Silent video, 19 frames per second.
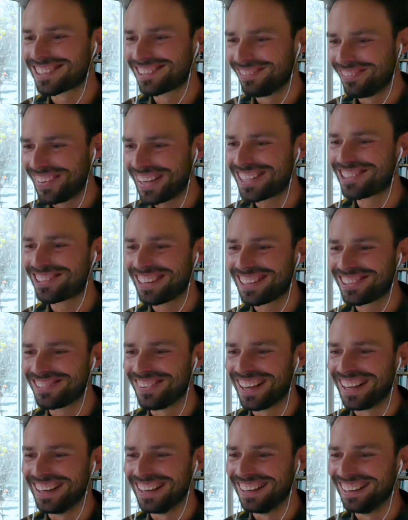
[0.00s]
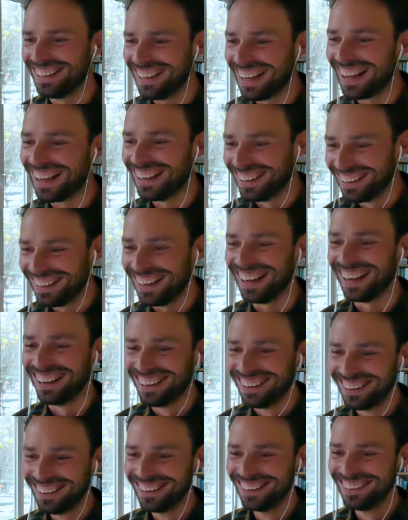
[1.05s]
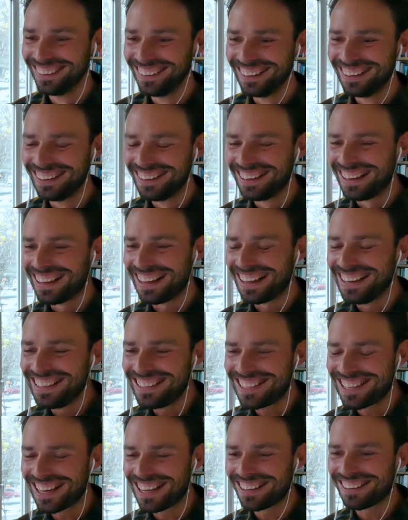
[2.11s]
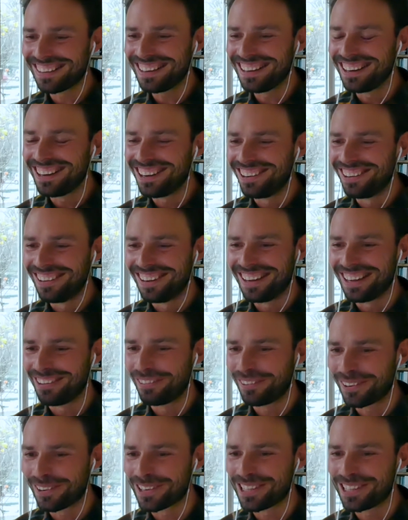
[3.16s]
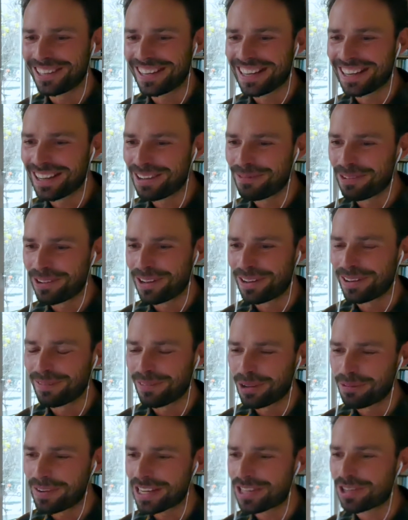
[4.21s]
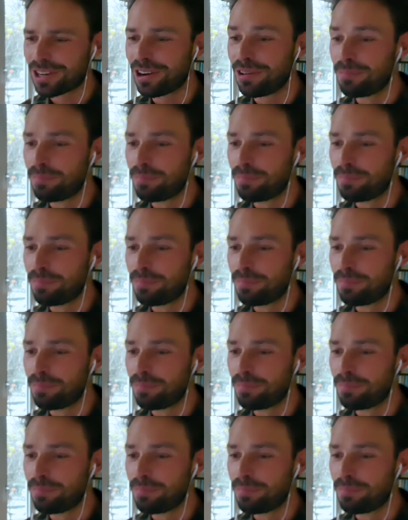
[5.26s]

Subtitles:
best dressed man. Okay. And he said, of course you can come on my show,